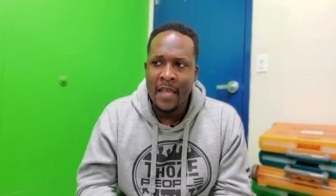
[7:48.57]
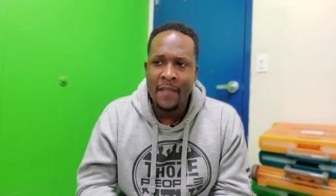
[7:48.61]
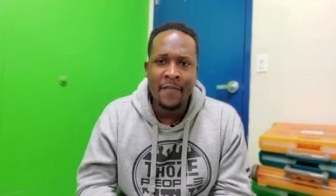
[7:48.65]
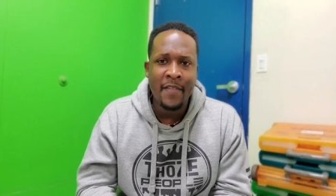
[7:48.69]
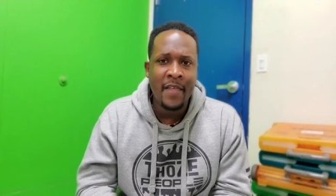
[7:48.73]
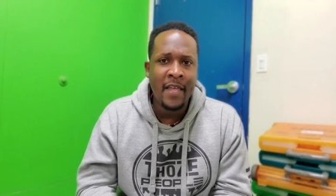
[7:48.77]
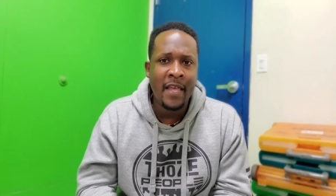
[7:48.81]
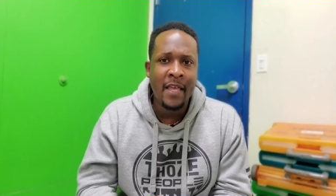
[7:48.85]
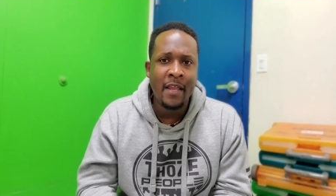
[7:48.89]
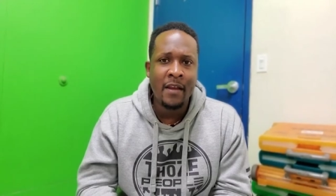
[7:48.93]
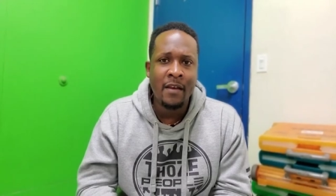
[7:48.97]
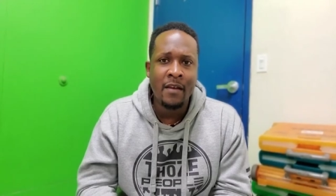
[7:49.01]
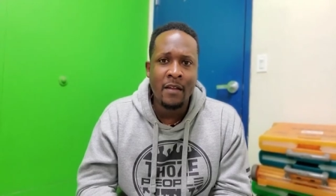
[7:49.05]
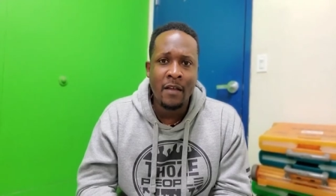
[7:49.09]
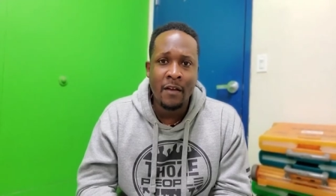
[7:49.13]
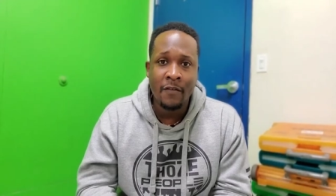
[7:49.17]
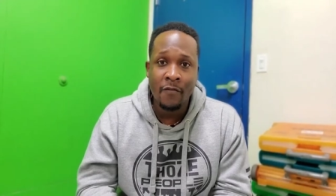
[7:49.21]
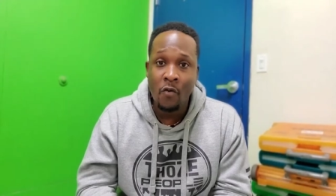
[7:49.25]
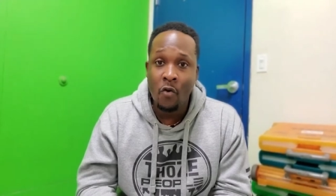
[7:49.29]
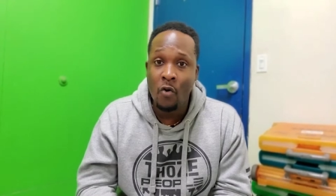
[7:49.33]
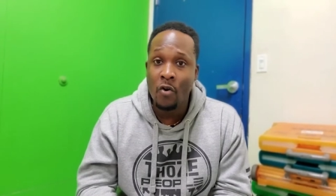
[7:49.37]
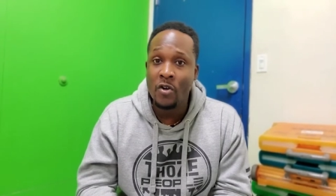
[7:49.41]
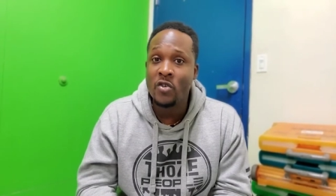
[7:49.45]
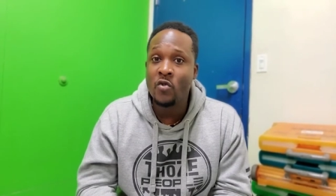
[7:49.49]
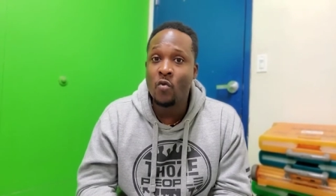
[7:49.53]
Then, of
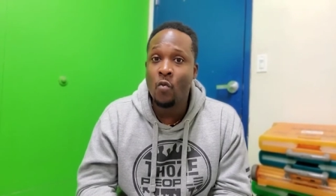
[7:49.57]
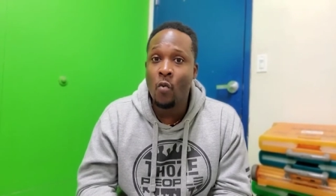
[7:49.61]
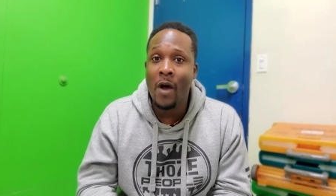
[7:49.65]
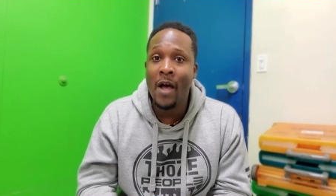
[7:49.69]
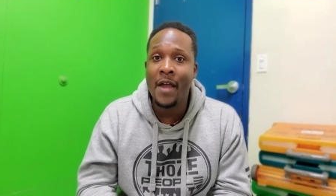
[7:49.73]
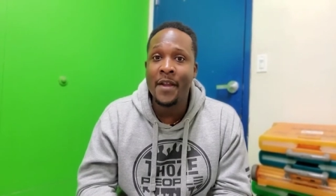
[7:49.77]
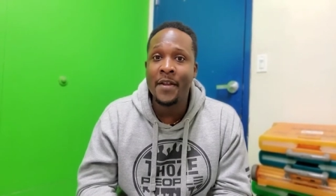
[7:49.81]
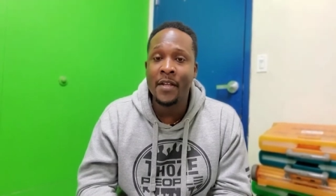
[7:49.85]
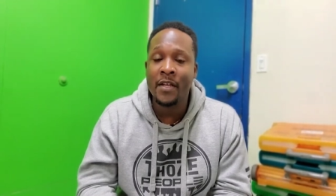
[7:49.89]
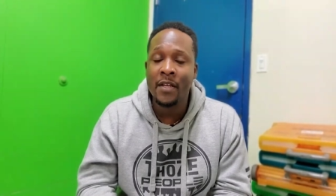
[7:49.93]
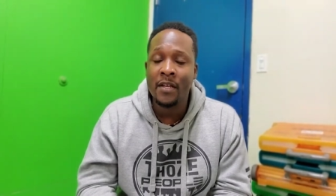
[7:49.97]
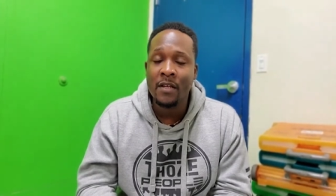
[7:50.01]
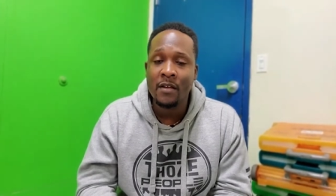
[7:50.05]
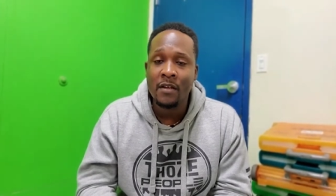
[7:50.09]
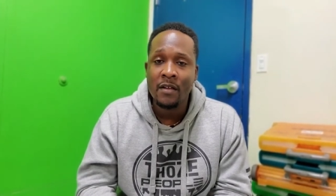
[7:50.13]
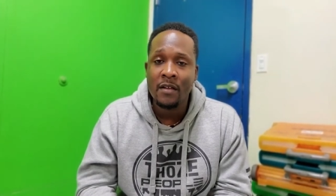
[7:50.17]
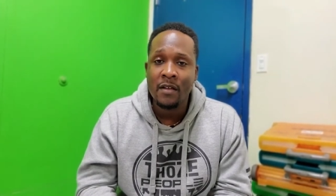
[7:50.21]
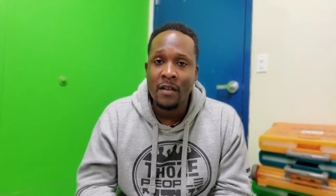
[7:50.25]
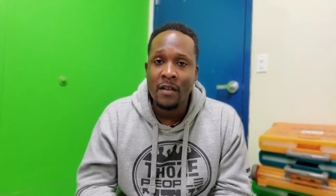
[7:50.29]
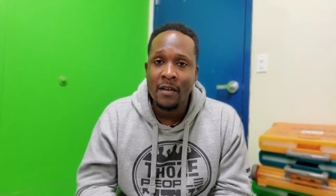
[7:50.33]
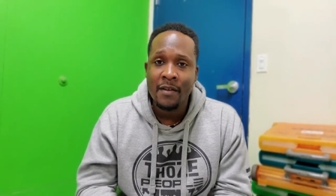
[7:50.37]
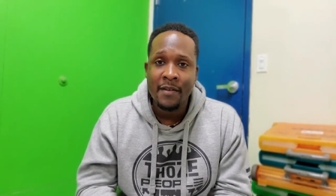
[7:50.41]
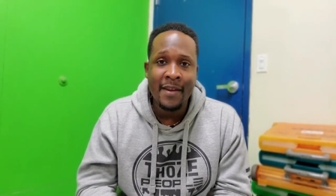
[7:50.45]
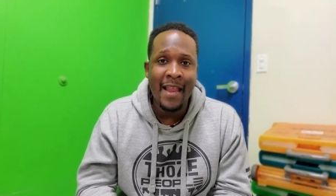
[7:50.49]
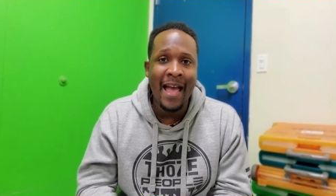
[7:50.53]
course, Wanda,
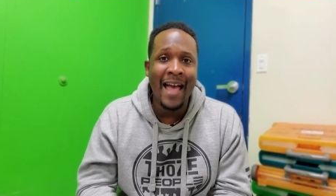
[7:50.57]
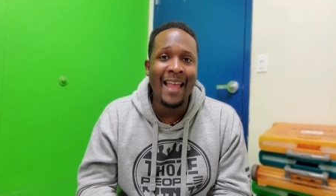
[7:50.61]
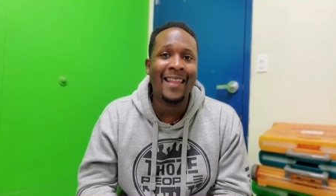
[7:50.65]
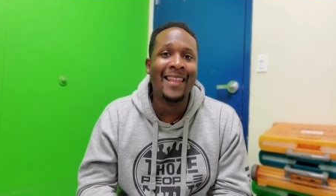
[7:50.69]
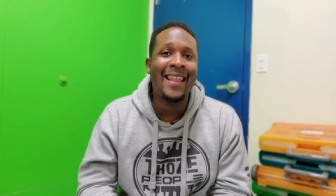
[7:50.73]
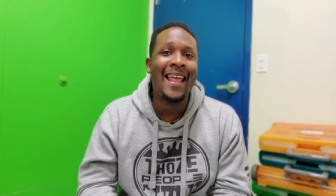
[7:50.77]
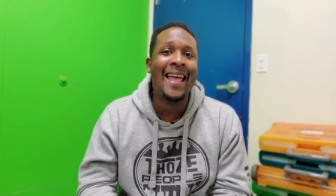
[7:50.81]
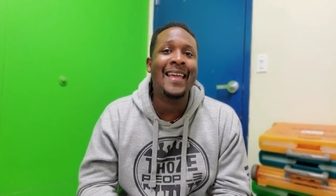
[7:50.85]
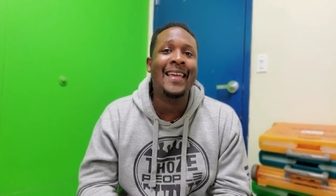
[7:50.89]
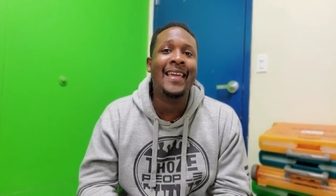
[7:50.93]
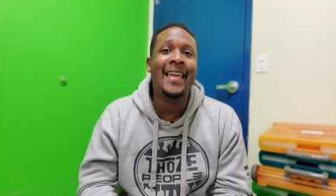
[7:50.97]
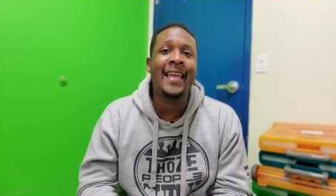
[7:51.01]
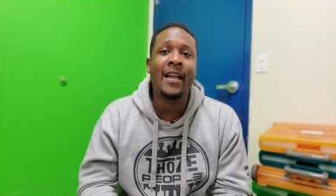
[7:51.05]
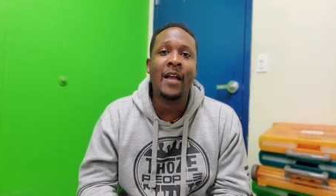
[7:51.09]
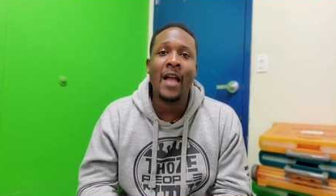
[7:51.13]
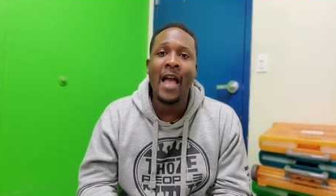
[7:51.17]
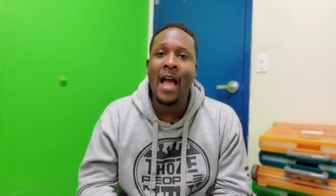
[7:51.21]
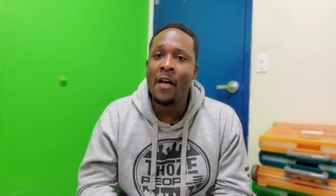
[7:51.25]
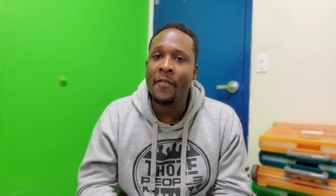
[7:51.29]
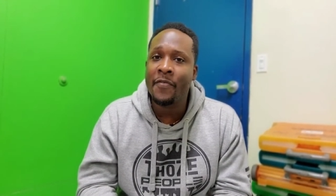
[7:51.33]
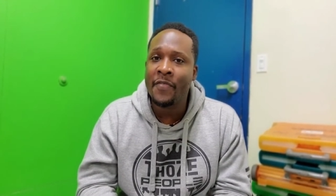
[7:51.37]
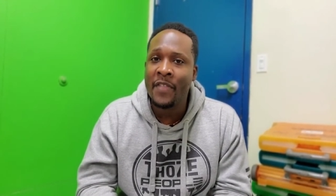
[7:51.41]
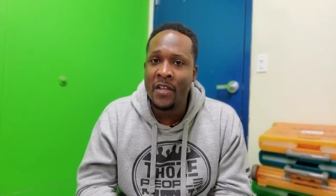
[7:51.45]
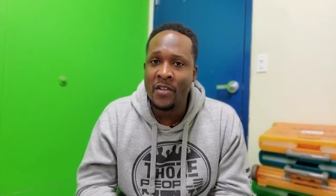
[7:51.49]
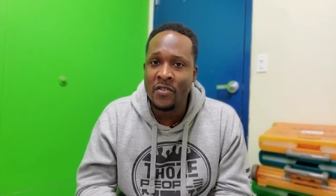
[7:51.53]
not liking how
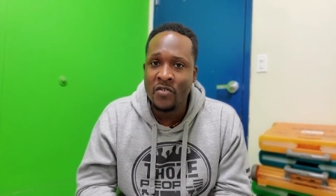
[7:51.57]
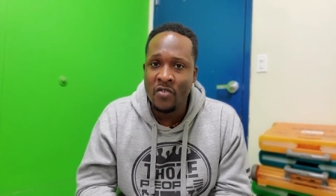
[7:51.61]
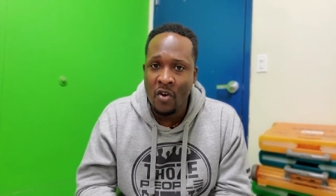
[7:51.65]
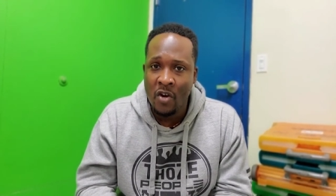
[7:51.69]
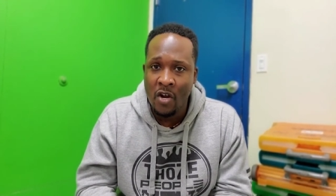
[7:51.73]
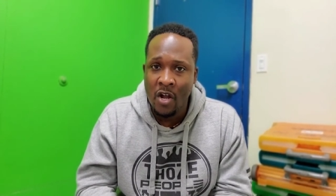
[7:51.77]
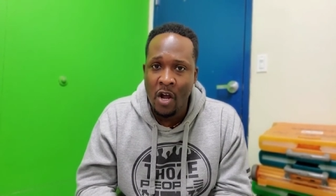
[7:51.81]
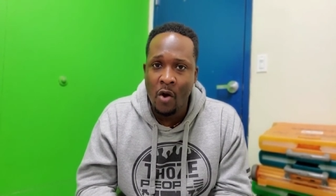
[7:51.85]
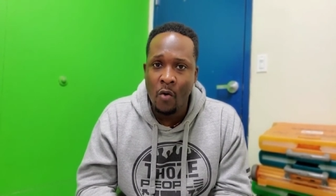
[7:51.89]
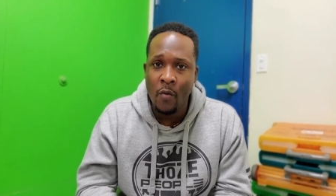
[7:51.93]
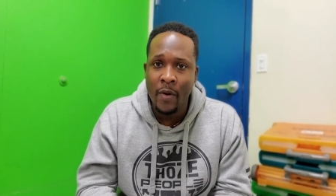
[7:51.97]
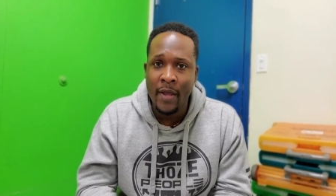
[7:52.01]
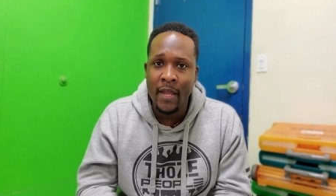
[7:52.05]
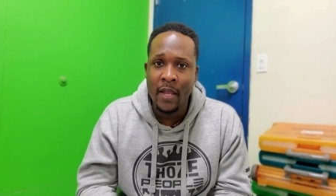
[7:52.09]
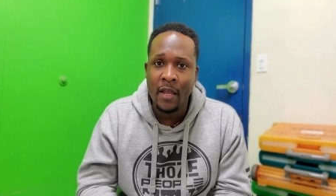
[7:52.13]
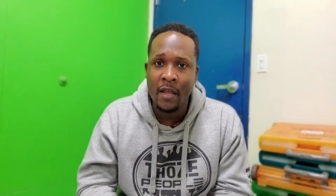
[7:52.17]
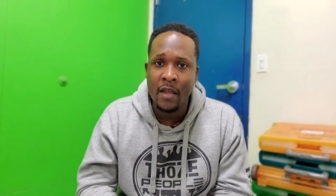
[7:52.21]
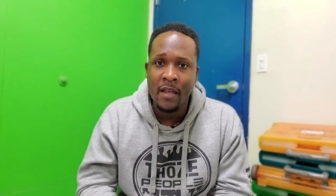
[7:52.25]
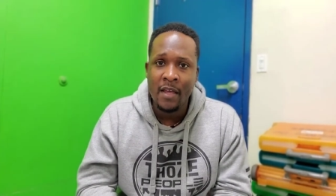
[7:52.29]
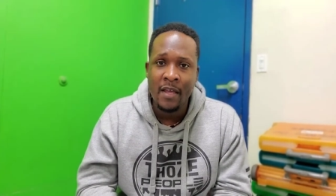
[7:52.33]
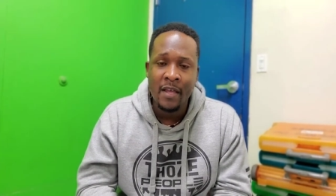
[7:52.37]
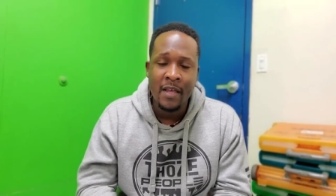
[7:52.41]
things are going,